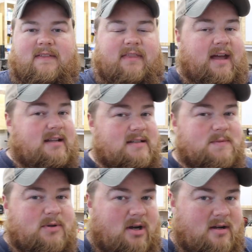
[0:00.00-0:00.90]
That is
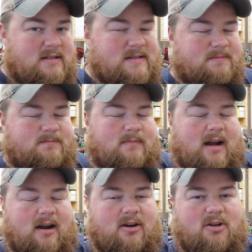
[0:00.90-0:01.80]
because
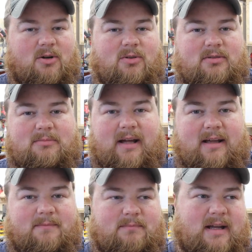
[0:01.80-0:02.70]
our goal and
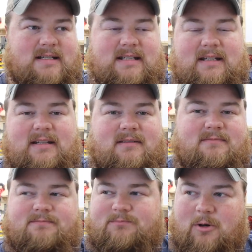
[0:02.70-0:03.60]
my, my intended
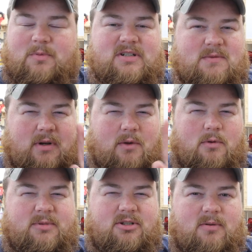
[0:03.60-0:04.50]
purpose, what I
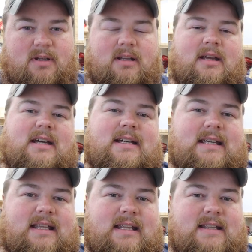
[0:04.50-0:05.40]
will be doing,
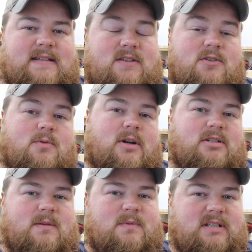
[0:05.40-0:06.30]
is the new
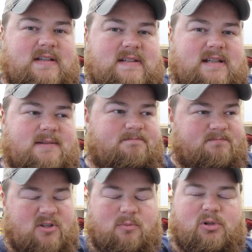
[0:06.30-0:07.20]
workshop in Tennessee
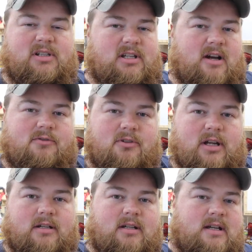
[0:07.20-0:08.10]
completely
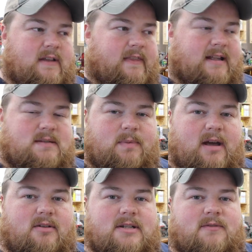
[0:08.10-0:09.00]
off-grid. That's
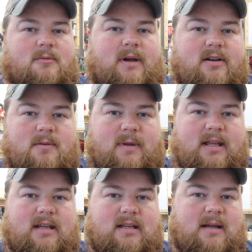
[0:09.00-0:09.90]
batteries for a battery
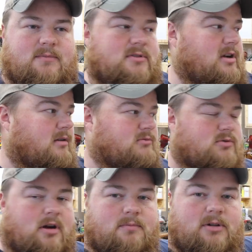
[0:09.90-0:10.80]
bank. I'm
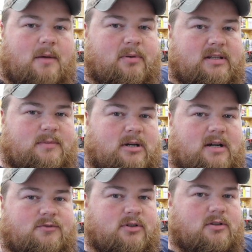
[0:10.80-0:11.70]
top topping them
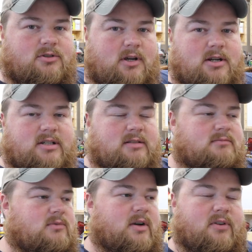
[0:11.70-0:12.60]
off, trickle charging,
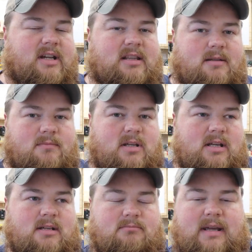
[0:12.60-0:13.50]
whatever, getting them
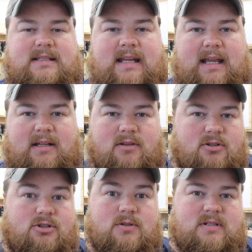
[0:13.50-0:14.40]
maintain
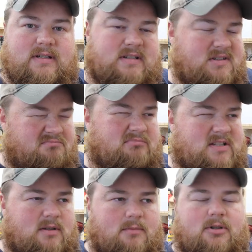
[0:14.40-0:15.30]
their juiciness.
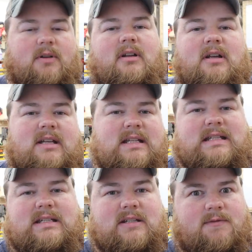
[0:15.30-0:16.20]
That's what I'm doing.
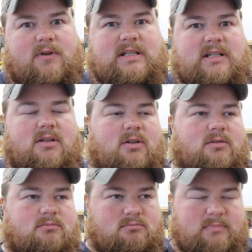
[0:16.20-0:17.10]
Since it is freezing
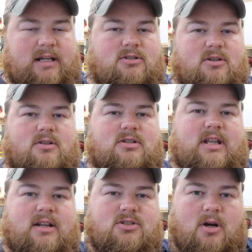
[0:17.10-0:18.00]
cold, make sure they're
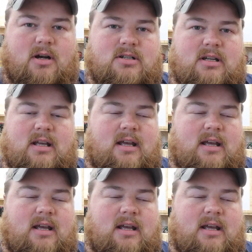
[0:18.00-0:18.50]
staying charged.